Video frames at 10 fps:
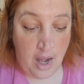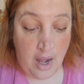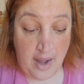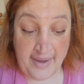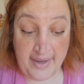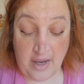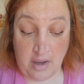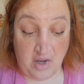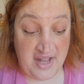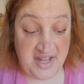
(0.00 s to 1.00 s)

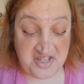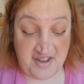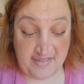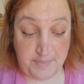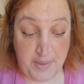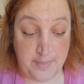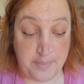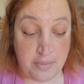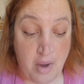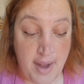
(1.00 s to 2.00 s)

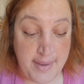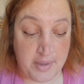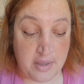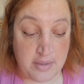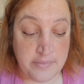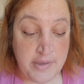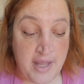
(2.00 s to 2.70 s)
IRHSP primer